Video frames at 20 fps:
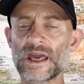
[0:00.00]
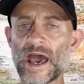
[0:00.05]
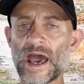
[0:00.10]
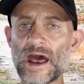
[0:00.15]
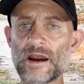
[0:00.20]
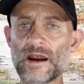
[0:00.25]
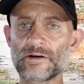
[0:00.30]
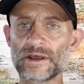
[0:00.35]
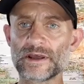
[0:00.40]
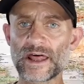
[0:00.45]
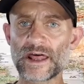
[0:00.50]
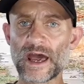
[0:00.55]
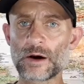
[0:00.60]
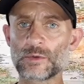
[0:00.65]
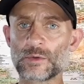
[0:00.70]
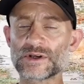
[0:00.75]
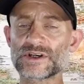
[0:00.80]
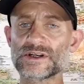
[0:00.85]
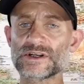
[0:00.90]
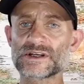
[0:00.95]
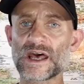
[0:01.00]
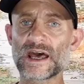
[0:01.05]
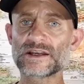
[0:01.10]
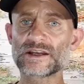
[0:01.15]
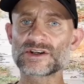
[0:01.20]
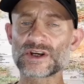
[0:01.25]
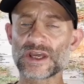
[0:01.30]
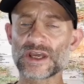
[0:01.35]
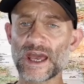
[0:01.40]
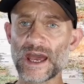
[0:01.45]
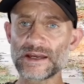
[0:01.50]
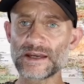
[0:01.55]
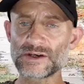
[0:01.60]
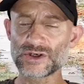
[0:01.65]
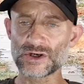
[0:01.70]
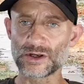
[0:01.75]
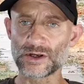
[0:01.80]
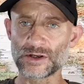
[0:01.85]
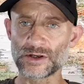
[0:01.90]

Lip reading: area there, which is education.